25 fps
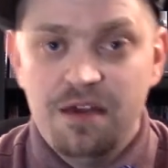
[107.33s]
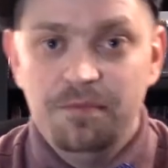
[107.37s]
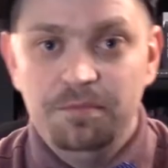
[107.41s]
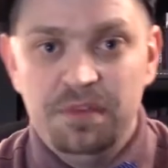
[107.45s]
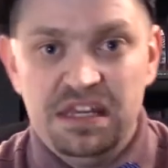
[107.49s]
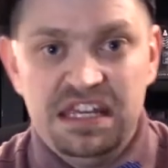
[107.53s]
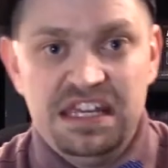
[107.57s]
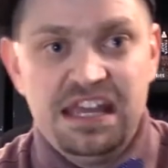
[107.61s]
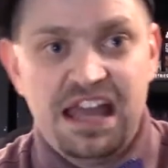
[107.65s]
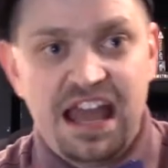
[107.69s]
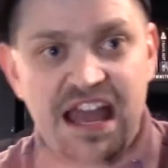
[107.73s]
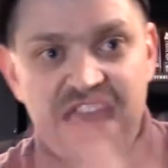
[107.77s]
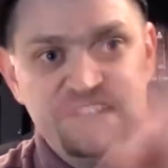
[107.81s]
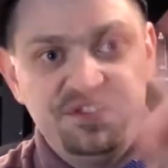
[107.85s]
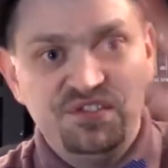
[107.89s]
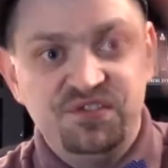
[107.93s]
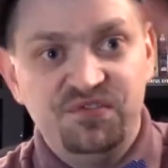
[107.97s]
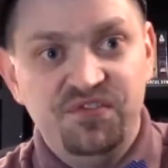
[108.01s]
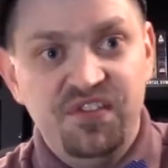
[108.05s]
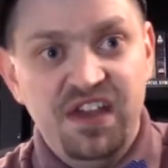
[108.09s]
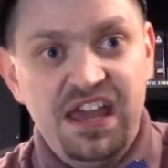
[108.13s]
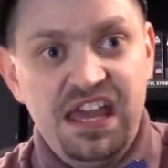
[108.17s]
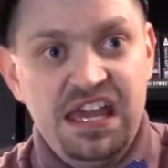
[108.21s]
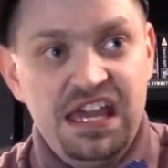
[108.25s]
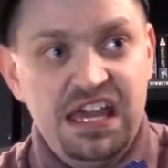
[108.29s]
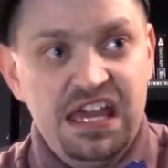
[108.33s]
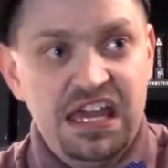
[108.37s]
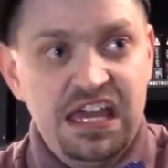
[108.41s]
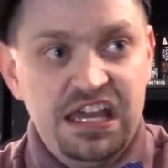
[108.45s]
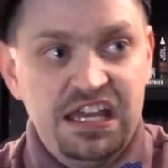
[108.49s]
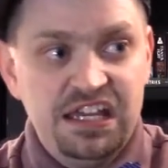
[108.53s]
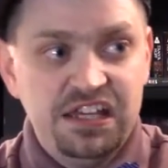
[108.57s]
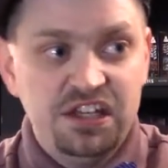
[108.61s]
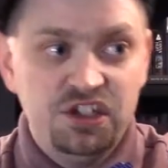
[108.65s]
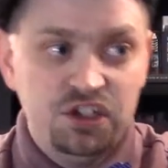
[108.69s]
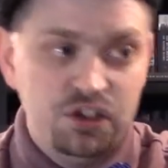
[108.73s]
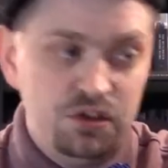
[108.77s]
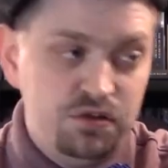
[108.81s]
Be as
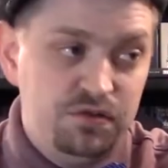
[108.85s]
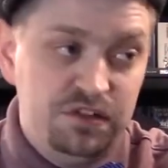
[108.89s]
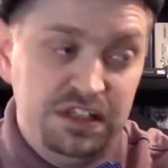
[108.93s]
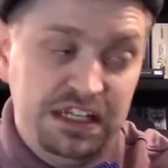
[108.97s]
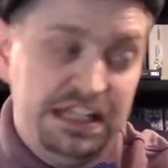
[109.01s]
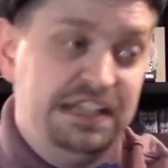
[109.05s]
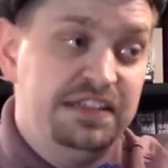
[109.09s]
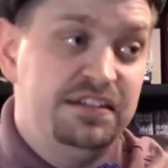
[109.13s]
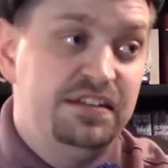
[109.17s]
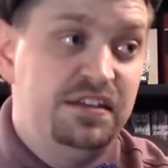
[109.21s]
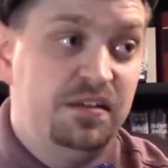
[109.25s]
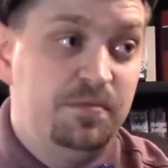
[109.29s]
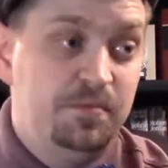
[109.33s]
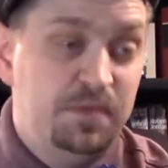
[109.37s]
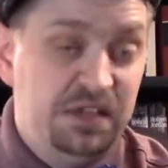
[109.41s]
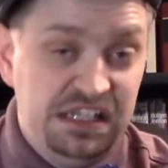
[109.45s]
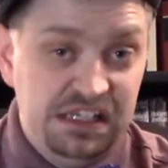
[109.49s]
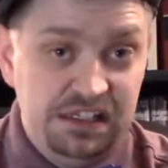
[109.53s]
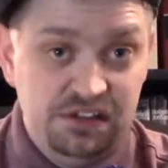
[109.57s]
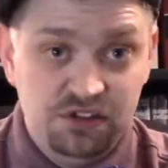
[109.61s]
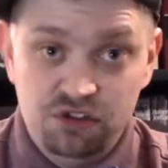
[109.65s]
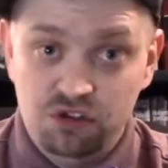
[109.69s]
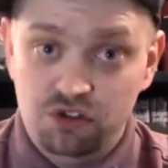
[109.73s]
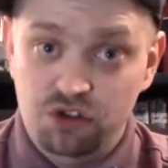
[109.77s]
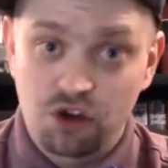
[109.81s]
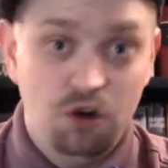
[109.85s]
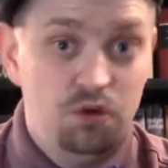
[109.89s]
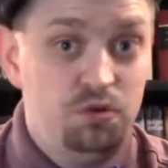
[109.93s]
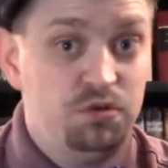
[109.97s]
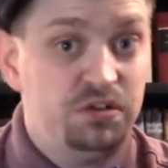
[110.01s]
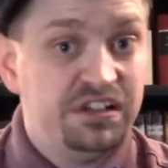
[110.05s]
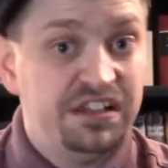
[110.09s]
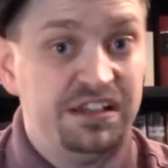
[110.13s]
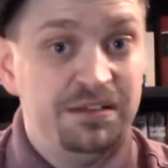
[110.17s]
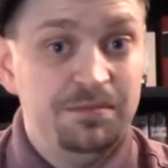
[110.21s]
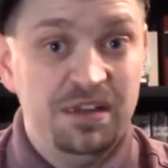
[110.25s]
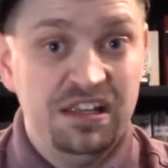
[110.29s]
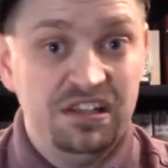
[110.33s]
vague as you need to be.
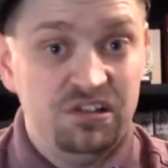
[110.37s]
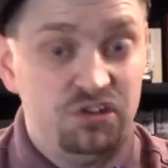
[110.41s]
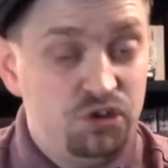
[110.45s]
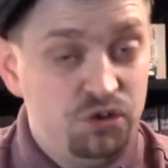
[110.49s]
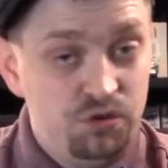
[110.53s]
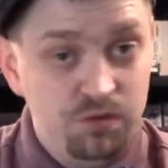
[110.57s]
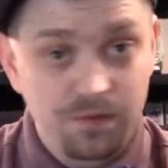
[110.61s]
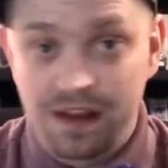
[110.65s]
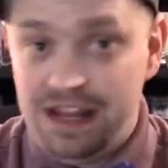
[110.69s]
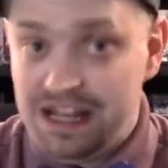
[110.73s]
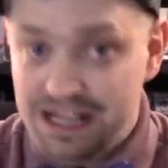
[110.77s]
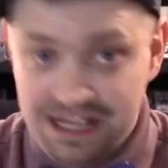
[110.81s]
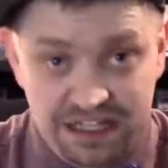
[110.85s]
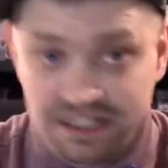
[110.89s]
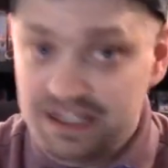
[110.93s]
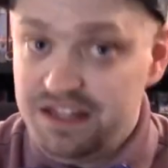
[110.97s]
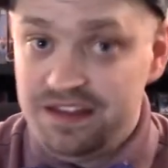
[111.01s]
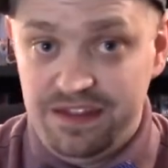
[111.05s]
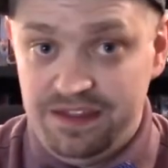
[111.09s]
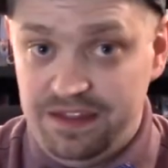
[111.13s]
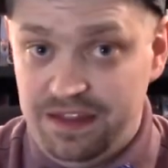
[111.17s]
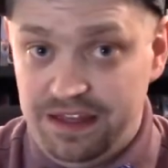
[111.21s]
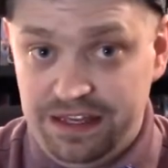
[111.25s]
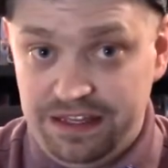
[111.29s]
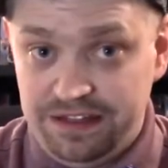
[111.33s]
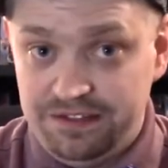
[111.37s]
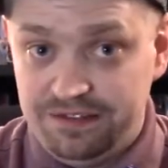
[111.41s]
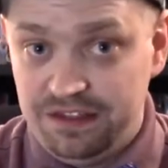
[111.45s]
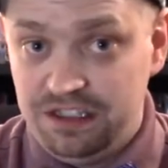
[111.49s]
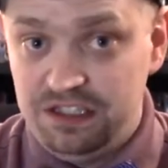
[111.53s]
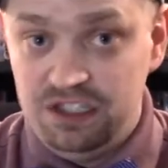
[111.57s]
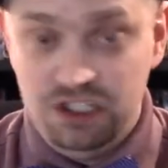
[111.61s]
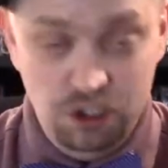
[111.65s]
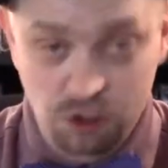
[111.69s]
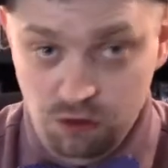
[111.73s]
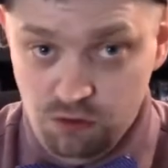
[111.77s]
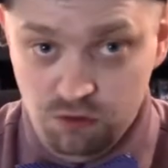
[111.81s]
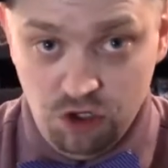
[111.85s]
Don't commit to anything
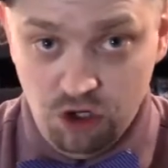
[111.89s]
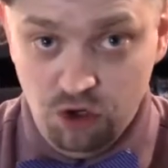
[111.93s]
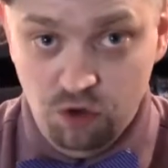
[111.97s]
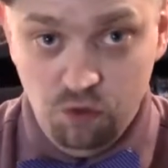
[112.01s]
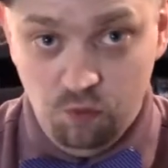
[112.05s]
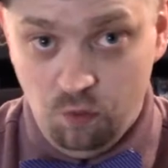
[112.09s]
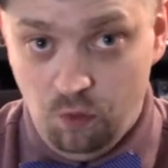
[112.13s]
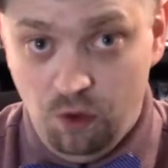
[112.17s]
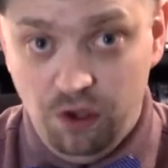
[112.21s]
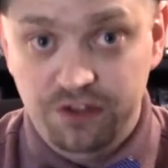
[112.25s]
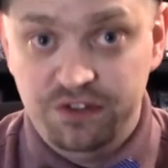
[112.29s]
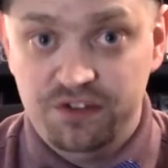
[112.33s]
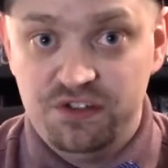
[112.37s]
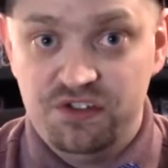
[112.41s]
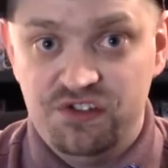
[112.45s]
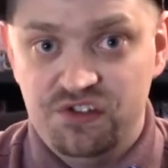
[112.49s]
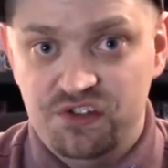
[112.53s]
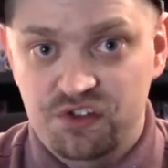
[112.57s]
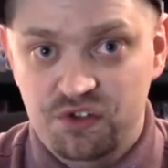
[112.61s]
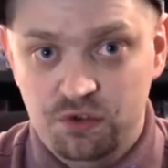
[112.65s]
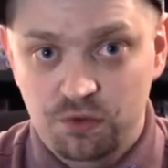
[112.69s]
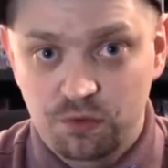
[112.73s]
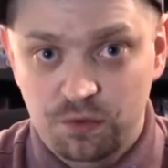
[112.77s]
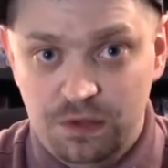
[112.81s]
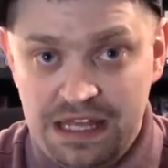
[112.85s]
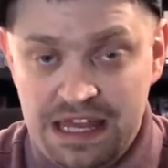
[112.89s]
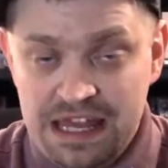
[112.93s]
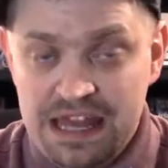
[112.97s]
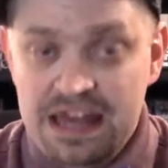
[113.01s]
that you don't want to.